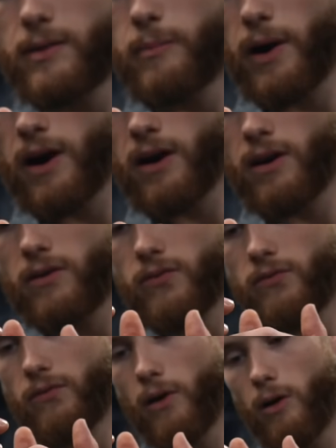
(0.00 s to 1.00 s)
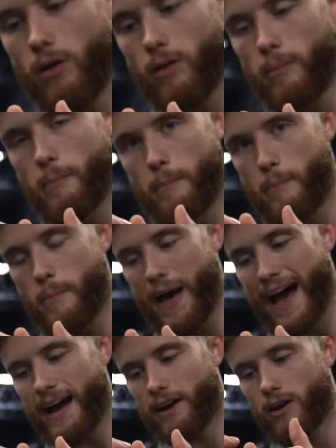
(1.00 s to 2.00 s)
the bar fall
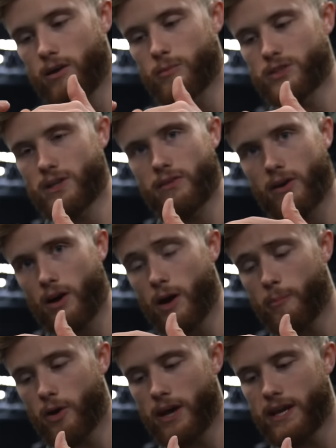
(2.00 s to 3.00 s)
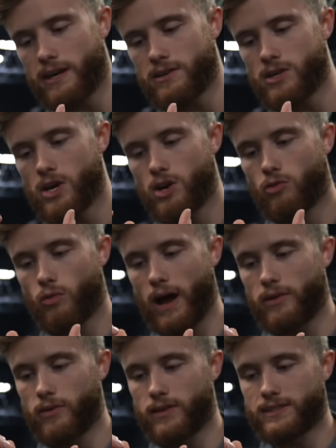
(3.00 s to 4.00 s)
back almost in their upper hand
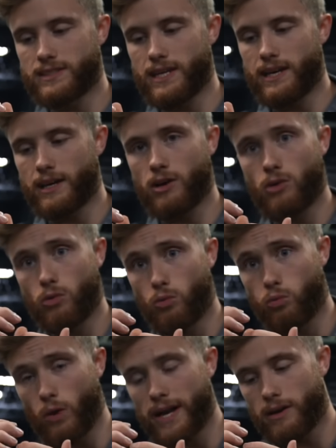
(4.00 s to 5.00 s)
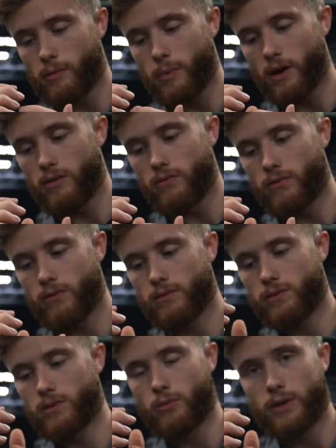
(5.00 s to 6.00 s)
rather than sitting right above
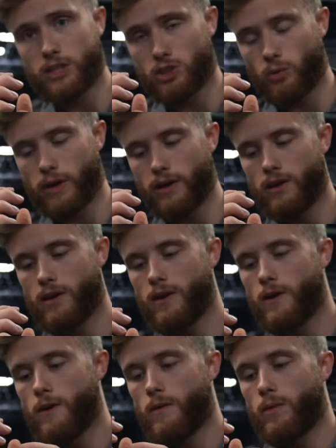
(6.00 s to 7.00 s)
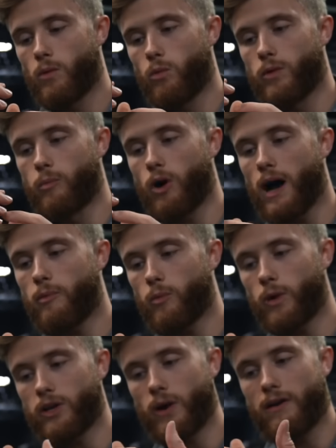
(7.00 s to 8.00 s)
the wrist joint. The
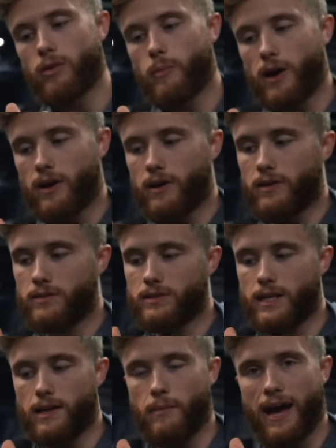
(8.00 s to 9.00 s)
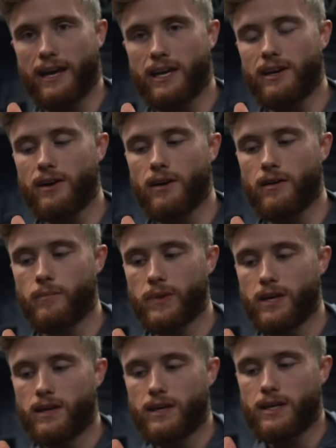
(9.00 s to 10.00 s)
problem when you have the bar sitting back here
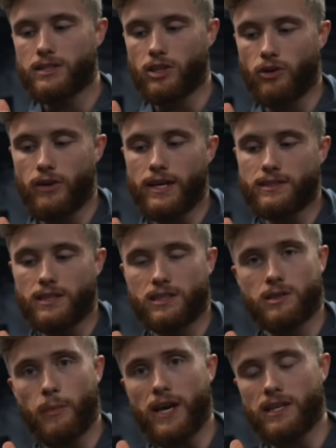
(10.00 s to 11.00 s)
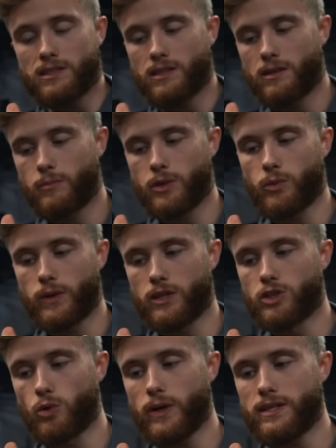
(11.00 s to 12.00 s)
is it creates a space between the
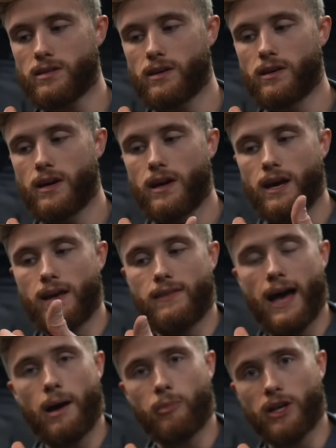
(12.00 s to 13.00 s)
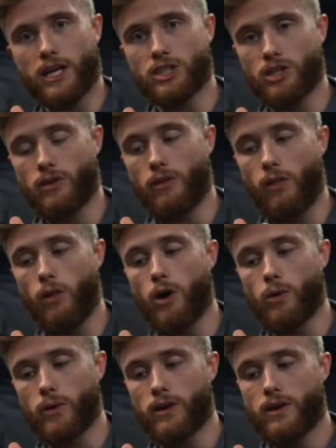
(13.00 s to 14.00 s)
joint and the application of the
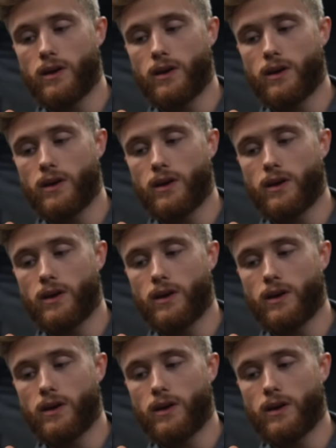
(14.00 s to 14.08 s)
load,